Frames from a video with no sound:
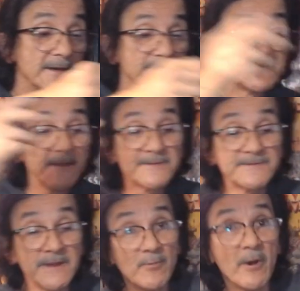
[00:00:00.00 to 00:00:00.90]

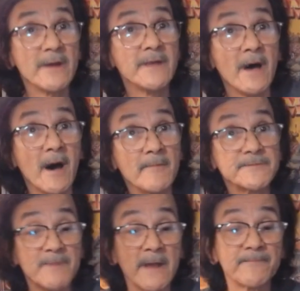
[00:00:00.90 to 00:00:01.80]
61 knobs,
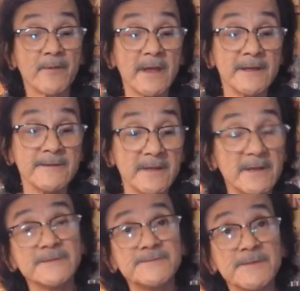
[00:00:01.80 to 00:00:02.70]
my friend.
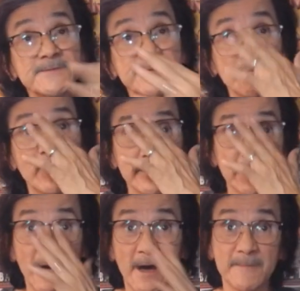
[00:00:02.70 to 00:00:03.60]
61
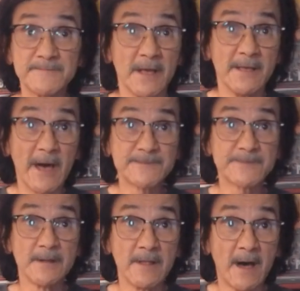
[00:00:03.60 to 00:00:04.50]
knobs, that's
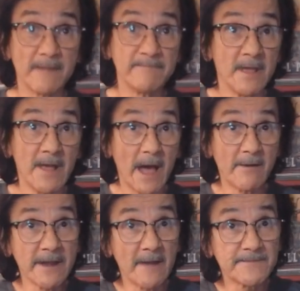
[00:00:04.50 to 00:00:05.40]
a lot. I
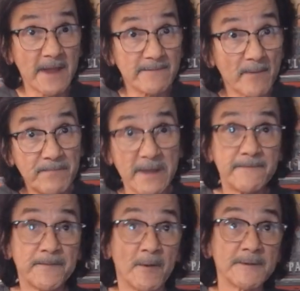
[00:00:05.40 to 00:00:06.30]
would have to have a big
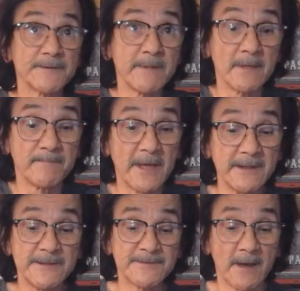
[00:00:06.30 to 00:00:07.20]
force to be able to play
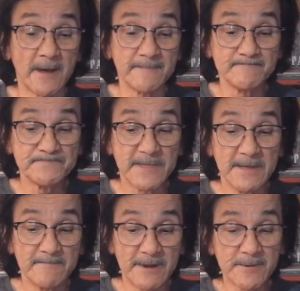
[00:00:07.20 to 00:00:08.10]
these on.
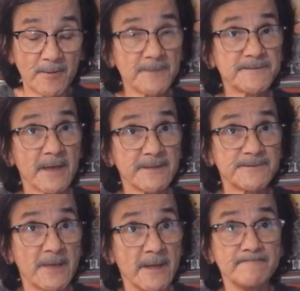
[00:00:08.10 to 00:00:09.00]
But of course, like I
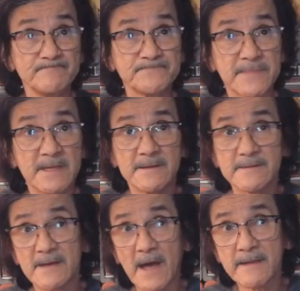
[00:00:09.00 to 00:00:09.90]
said,
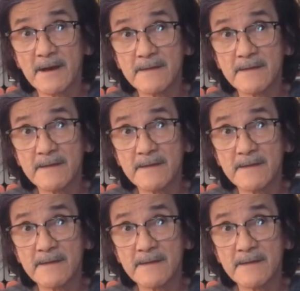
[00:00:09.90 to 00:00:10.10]
I